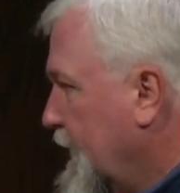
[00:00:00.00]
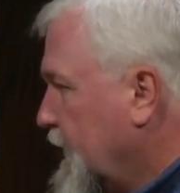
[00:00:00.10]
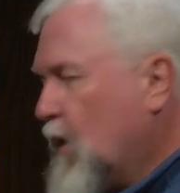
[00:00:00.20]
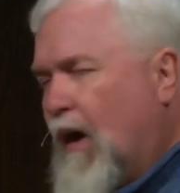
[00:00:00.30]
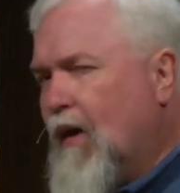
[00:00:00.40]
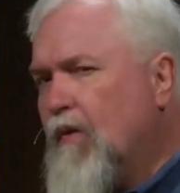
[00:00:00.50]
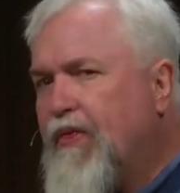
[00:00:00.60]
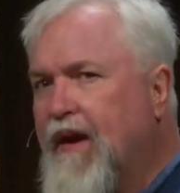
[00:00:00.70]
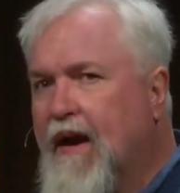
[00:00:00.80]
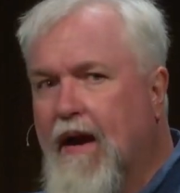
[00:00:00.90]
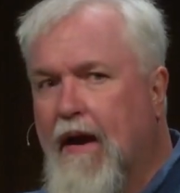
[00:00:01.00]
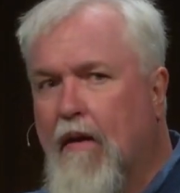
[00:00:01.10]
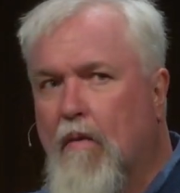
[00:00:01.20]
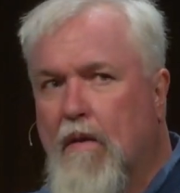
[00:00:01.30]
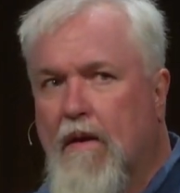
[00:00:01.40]
you know, I don't think
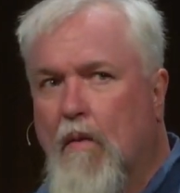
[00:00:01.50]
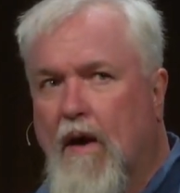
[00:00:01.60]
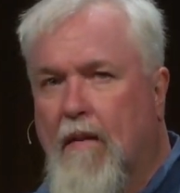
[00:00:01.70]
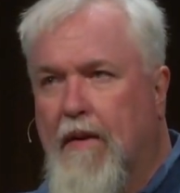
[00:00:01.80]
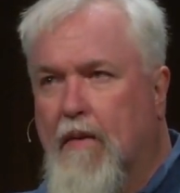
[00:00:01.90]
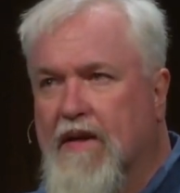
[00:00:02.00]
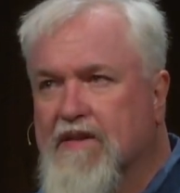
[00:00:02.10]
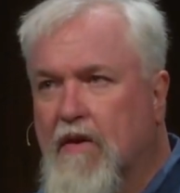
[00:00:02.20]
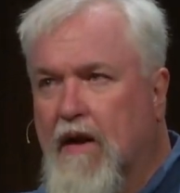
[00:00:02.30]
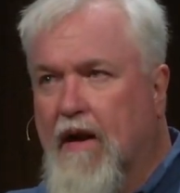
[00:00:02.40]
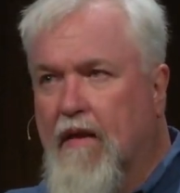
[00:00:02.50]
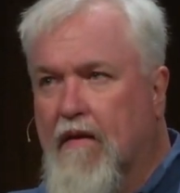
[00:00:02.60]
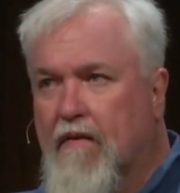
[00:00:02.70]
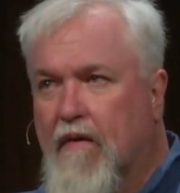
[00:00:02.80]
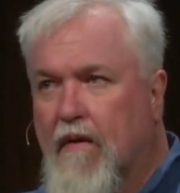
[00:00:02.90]
I really want to be rescued out of
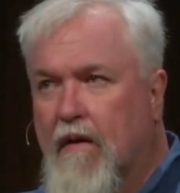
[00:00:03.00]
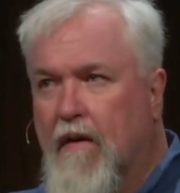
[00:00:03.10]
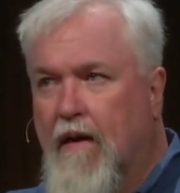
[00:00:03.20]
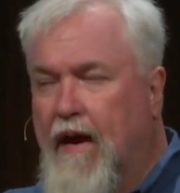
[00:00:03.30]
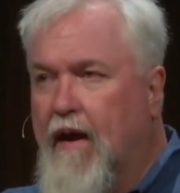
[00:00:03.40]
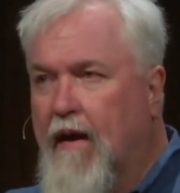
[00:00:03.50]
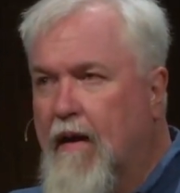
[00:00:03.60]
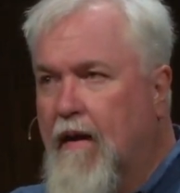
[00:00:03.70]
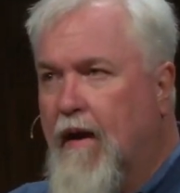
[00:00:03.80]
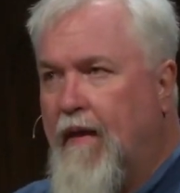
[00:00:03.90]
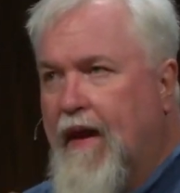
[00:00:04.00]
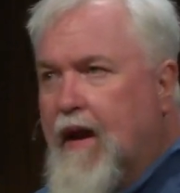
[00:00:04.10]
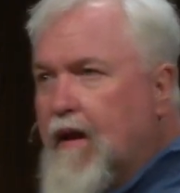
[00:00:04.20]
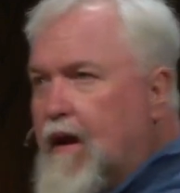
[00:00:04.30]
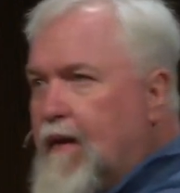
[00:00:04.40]
this. I
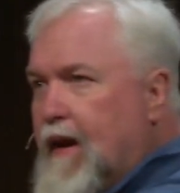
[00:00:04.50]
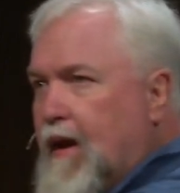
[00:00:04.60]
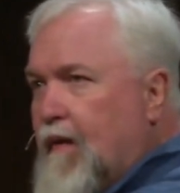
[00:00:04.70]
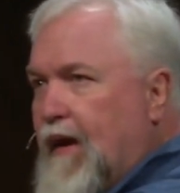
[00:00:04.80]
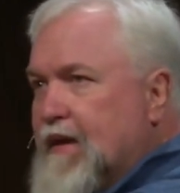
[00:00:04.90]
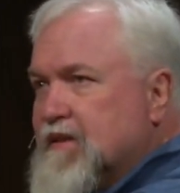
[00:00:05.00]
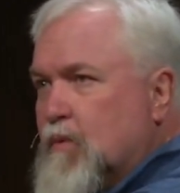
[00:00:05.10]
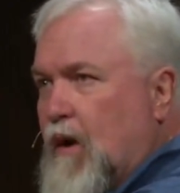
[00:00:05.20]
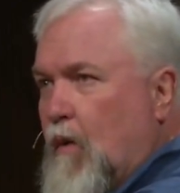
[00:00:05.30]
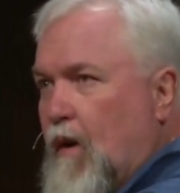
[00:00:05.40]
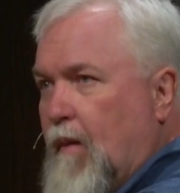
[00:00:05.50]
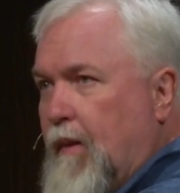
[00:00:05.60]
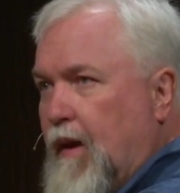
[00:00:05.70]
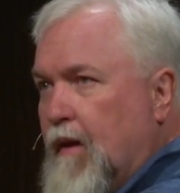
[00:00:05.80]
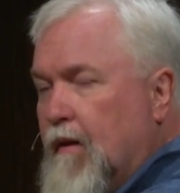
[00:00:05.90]
think that's where I want to
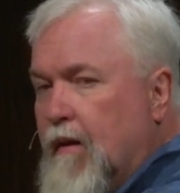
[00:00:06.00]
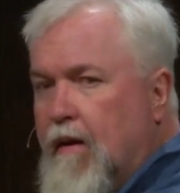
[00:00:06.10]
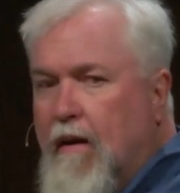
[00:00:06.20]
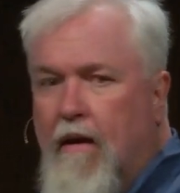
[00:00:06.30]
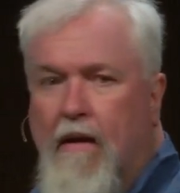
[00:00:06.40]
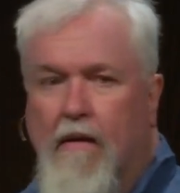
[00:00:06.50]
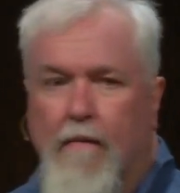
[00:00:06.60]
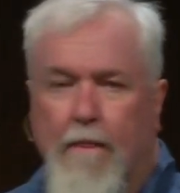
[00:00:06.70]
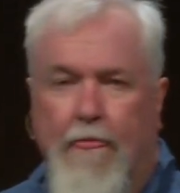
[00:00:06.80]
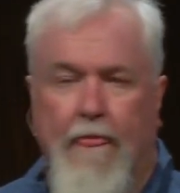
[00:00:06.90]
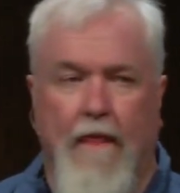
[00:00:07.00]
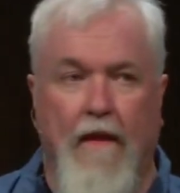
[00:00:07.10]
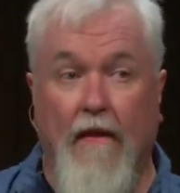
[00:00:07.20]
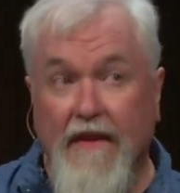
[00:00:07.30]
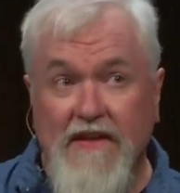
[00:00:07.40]
be.
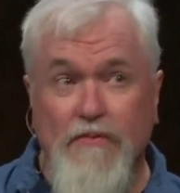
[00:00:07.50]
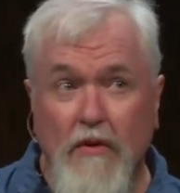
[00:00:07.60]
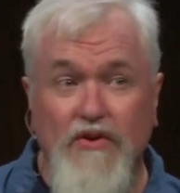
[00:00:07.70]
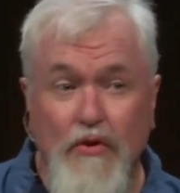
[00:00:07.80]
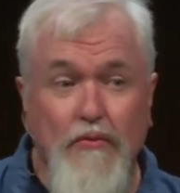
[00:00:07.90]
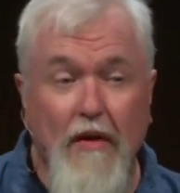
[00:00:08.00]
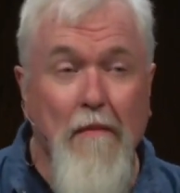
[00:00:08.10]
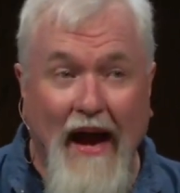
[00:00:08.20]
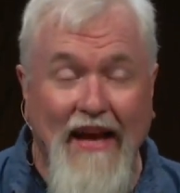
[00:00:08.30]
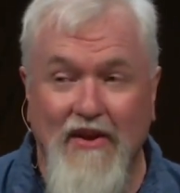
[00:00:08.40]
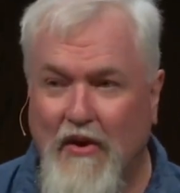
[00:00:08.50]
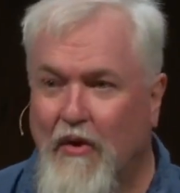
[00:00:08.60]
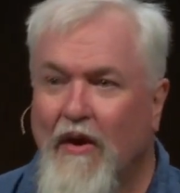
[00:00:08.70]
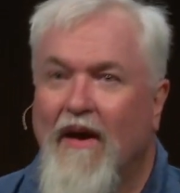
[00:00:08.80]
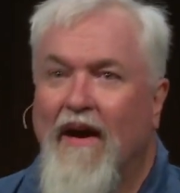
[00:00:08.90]
Now this should remind
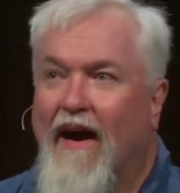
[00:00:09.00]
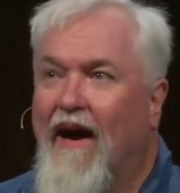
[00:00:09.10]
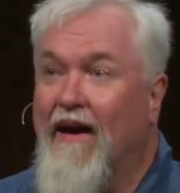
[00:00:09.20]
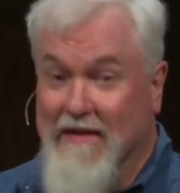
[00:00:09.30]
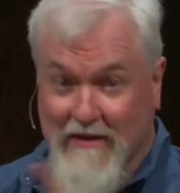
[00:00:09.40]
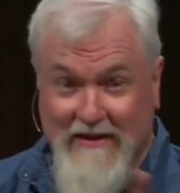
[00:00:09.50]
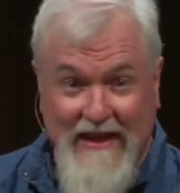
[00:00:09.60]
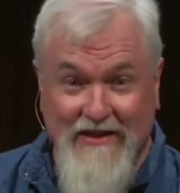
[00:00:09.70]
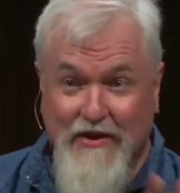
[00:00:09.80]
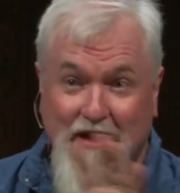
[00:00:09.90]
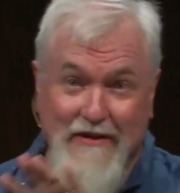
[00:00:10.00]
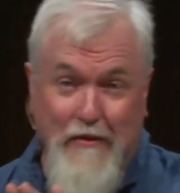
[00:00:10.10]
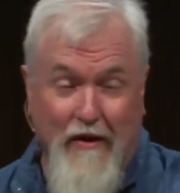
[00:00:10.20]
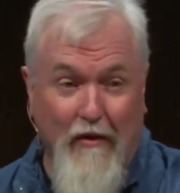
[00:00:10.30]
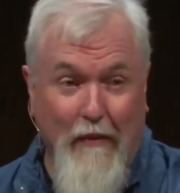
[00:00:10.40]
you, a little teaser because
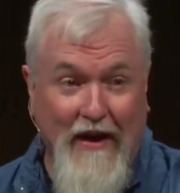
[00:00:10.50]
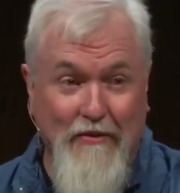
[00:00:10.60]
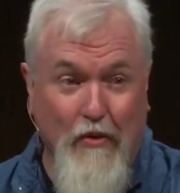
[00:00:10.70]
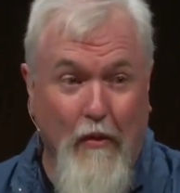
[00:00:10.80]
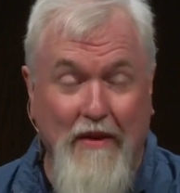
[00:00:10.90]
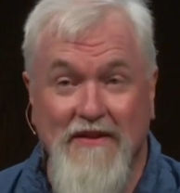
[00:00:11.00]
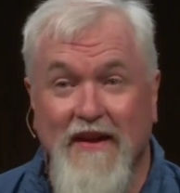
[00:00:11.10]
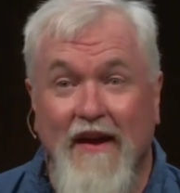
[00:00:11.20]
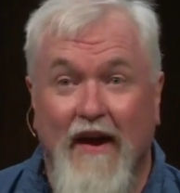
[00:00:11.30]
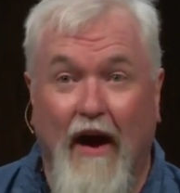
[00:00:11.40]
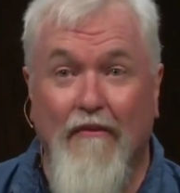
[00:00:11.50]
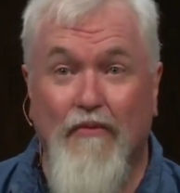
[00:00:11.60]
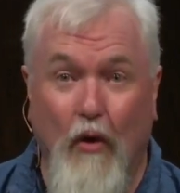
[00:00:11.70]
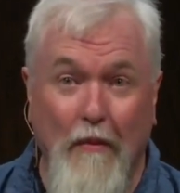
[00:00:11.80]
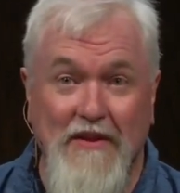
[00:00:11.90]
we're coming back to Romans,
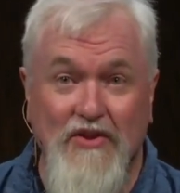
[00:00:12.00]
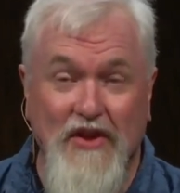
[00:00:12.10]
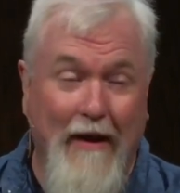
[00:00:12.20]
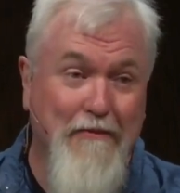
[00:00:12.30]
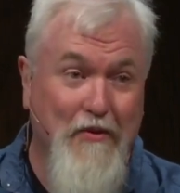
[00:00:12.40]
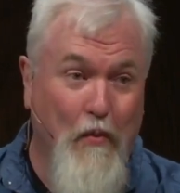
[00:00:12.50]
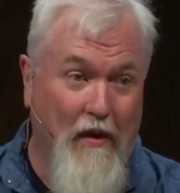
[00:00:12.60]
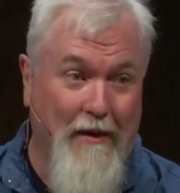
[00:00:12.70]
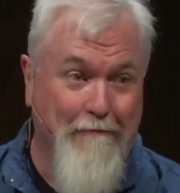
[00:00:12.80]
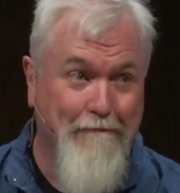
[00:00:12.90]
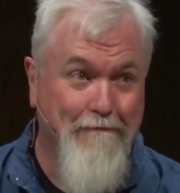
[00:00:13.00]
of Romans chapter 1,